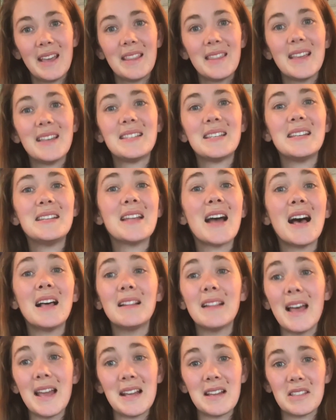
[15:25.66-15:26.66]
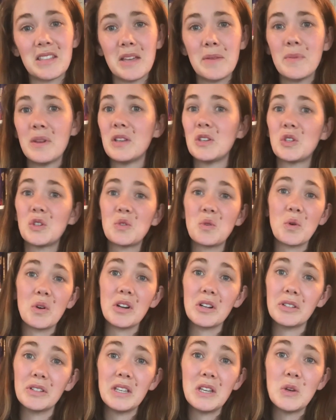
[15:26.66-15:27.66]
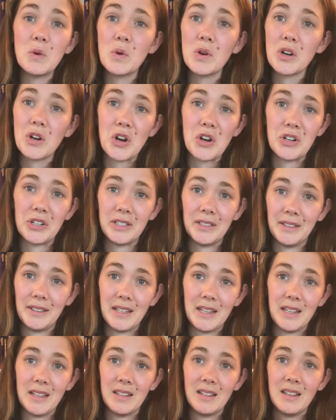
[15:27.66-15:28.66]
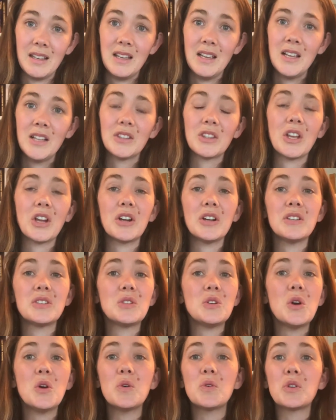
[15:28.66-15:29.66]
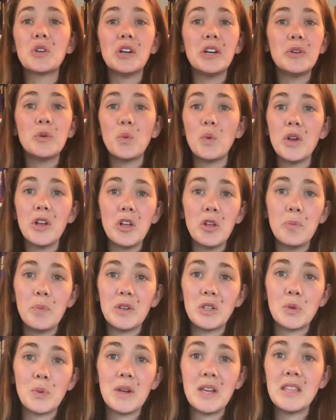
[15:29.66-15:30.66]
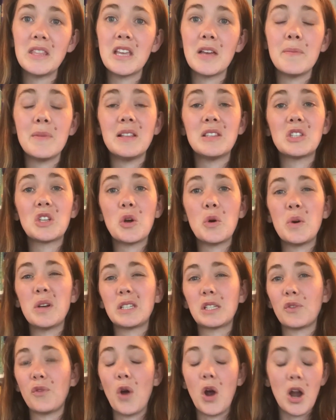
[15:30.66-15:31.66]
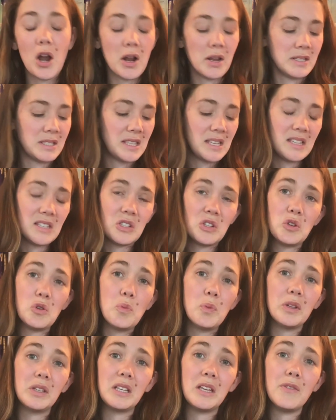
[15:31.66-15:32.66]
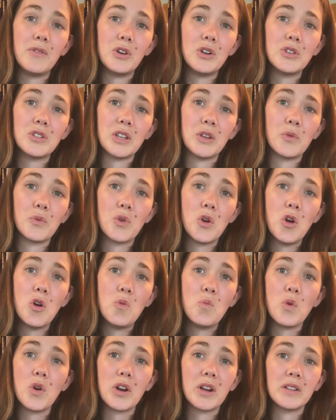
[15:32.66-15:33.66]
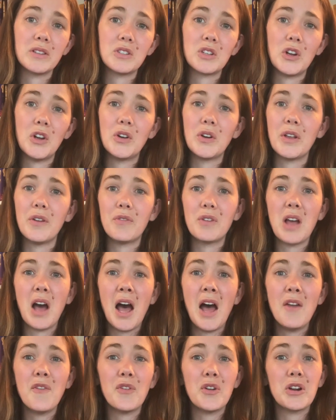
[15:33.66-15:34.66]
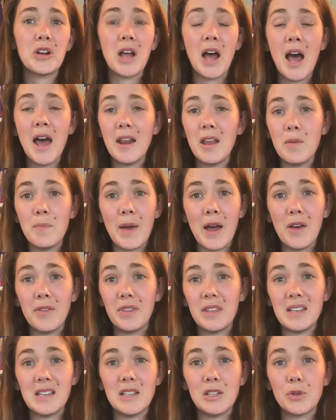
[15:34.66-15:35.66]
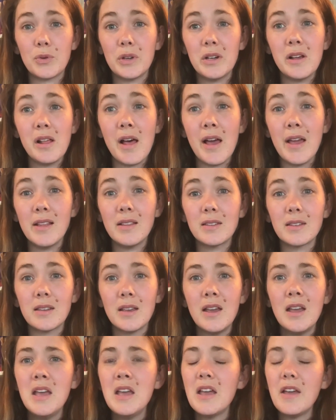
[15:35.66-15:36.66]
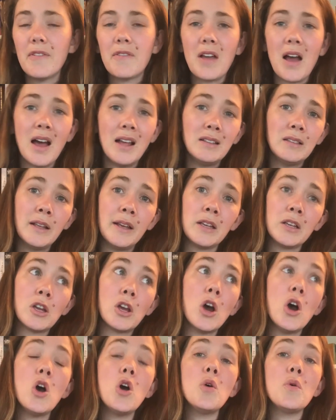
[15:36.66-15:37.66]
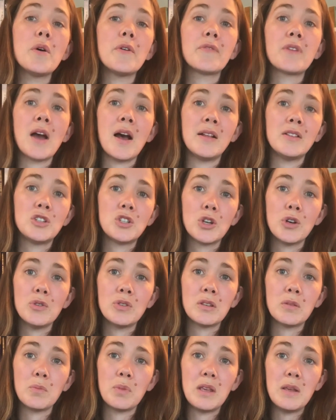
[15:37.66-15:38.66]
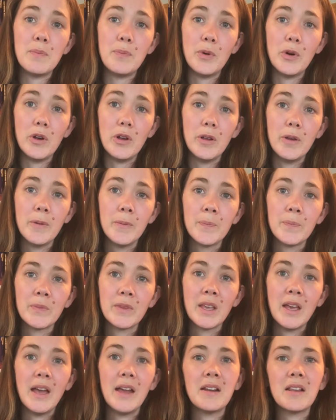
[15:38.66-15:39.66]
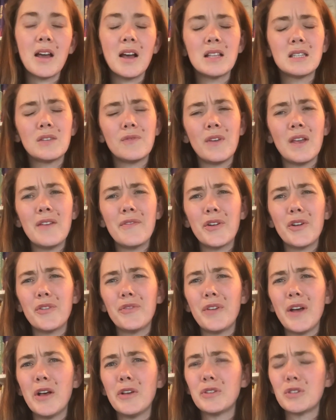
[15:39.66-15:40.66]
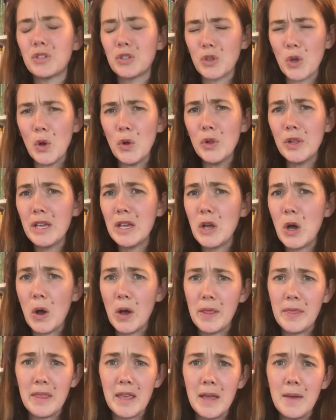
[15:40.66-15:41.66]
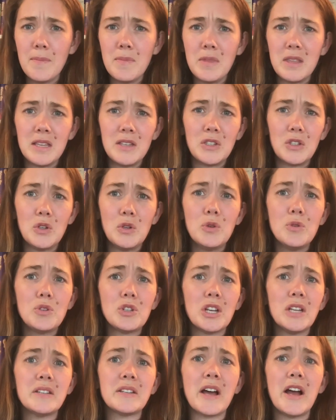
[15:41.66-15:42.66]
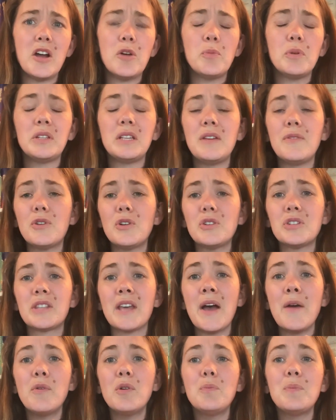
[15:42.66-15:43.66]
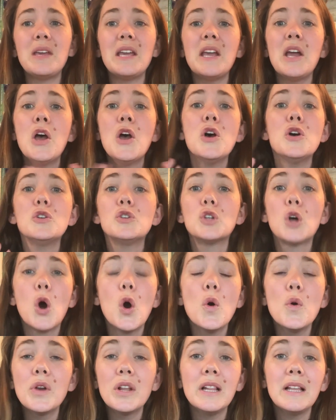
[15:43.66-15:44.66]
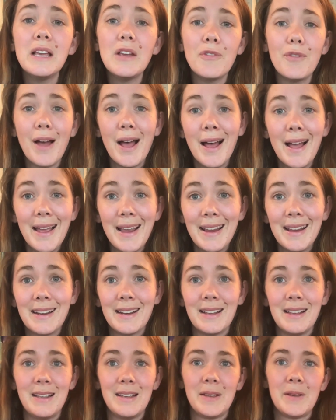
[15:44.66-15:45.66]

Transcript: They did not like them historically or currently. There is no goodwill between them, and so as far as these new believers in Rome were concerned, if God forgot about the Israelites, if God let go of God's chosen people, and God's favor fell solely on them, these new Gentile believers, that would be totally fine.